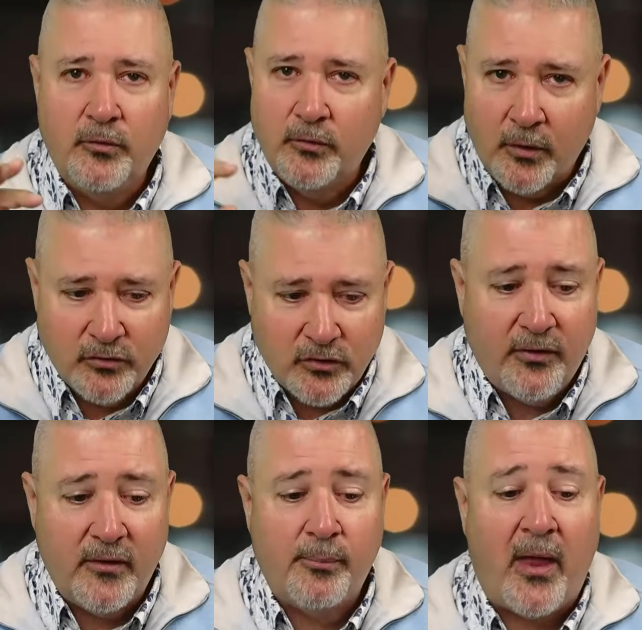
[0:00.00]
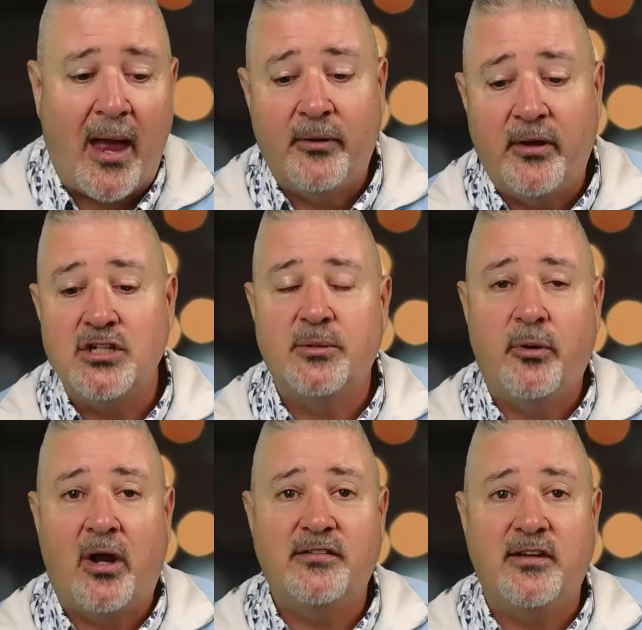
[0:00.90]
start the application
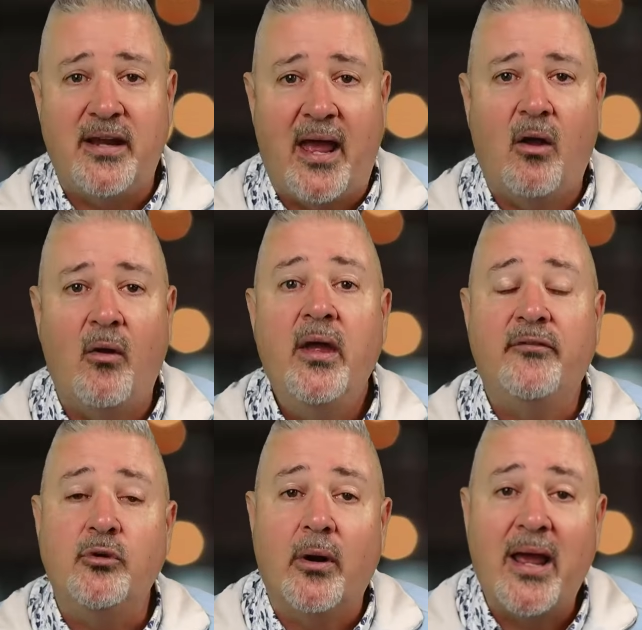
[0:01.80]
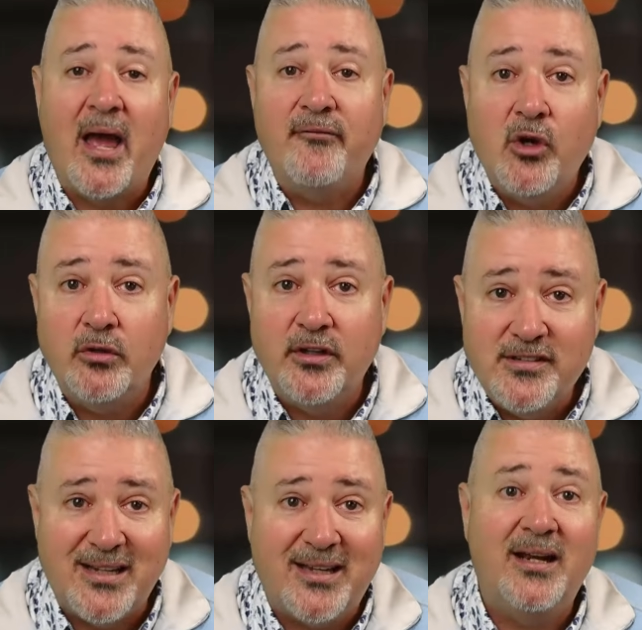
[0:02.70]
process now. If you already have a golden
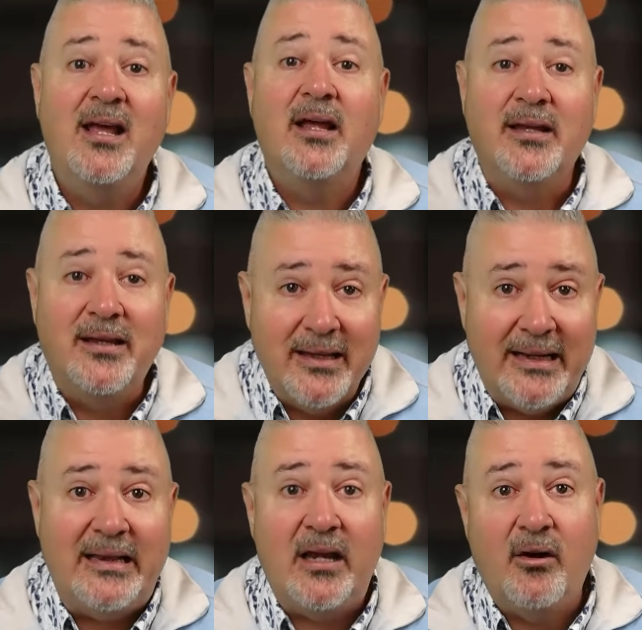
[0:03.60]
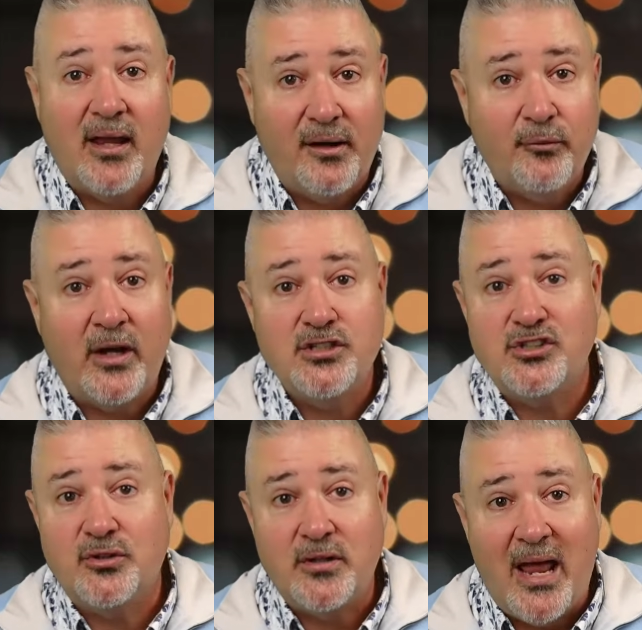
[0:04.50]
ticket, get in there and get
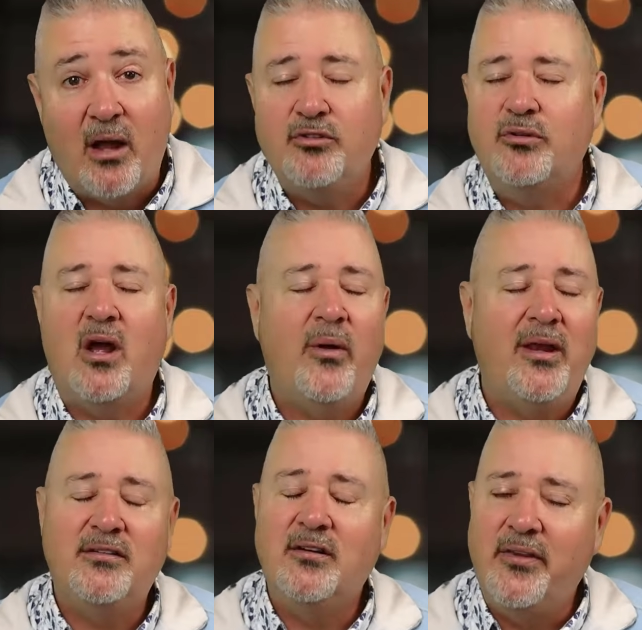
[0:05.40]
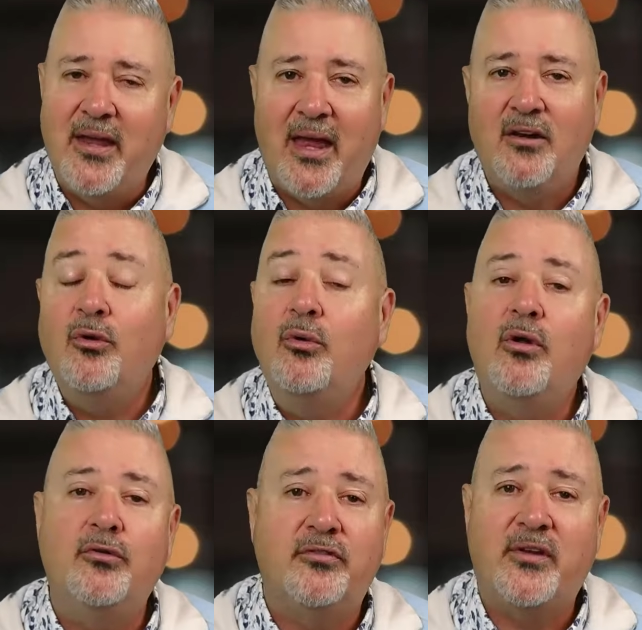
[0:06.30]
registered now. Do not wait until the end. Who
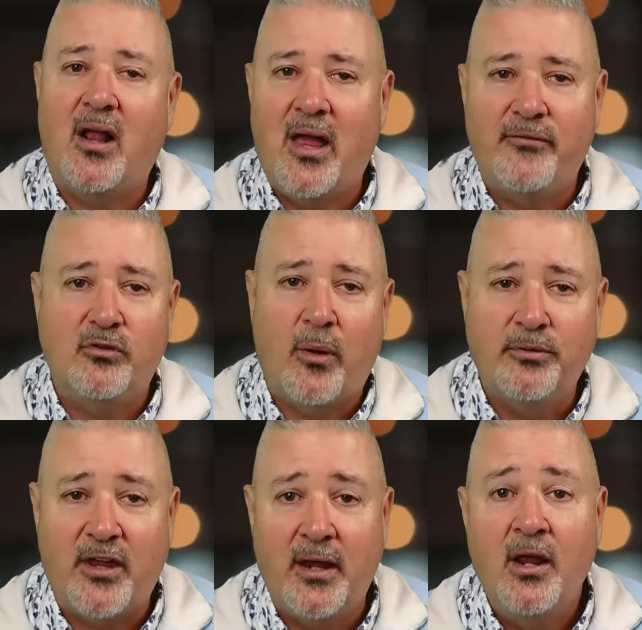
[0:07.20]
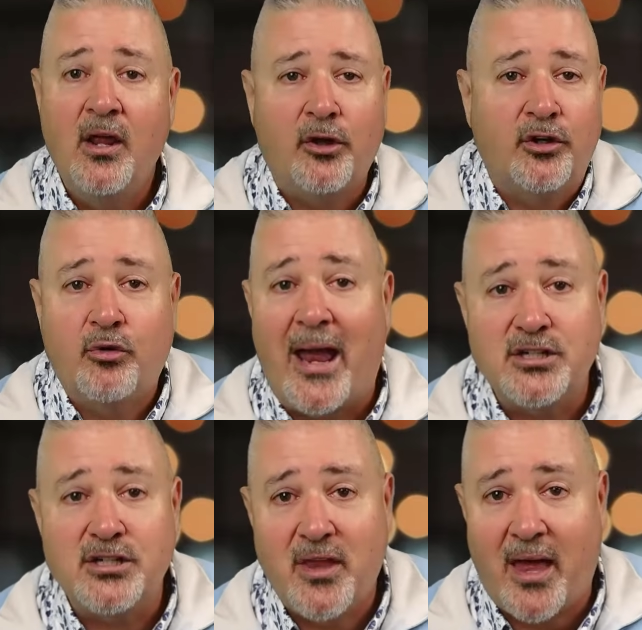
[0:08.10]
knows if CalHFA's website could
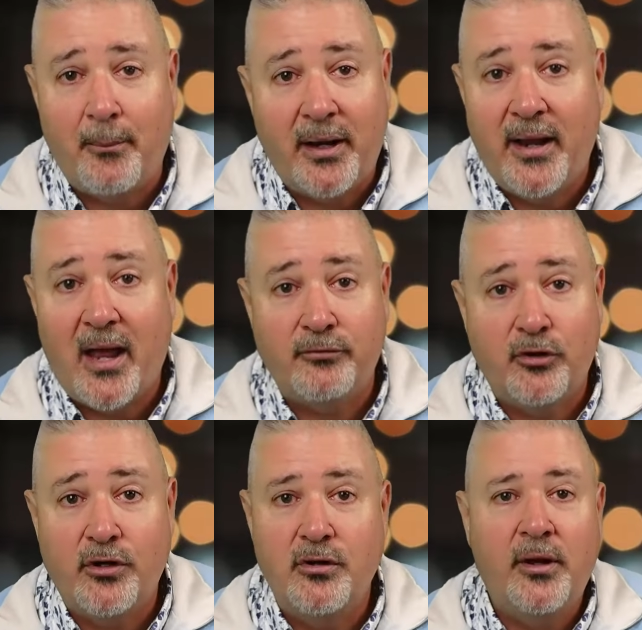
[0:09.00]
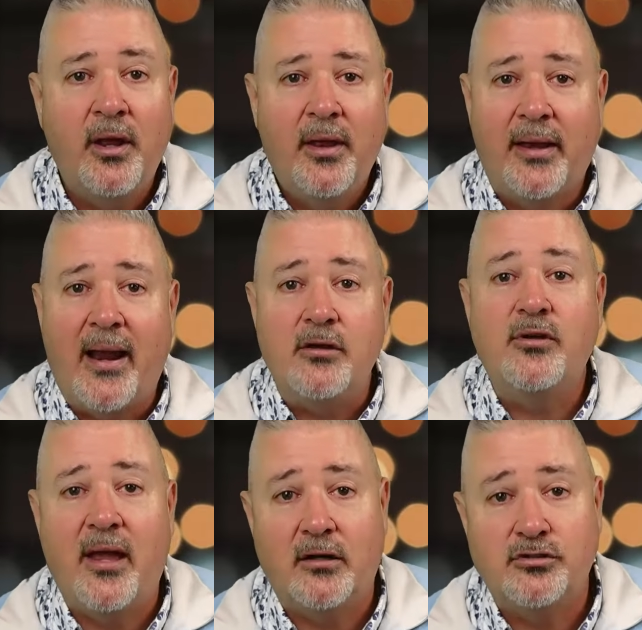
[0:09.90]
crash that Monday afternoon and now you
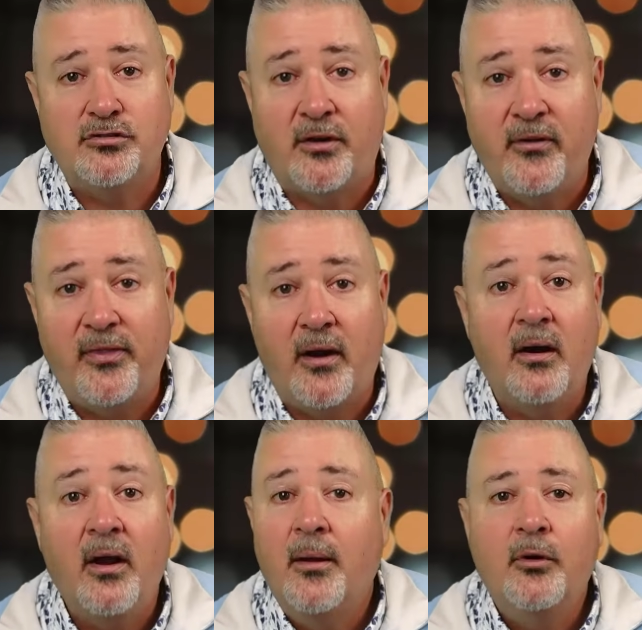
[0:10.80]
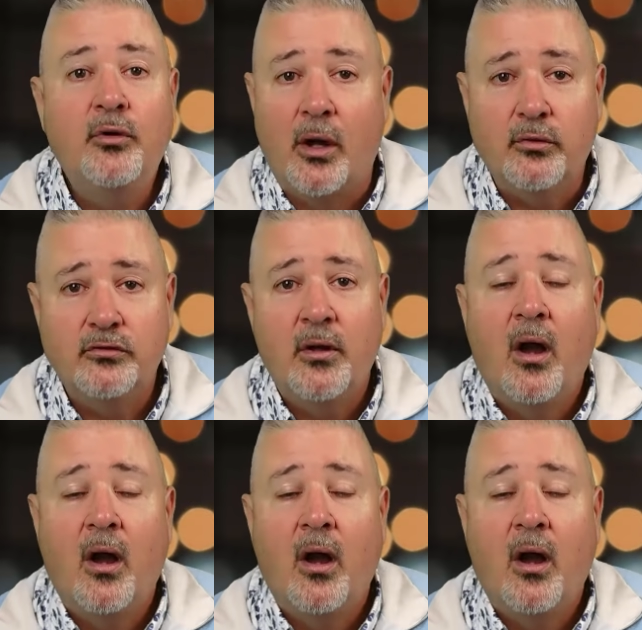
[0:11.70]
can't get yourself in there. Who knows?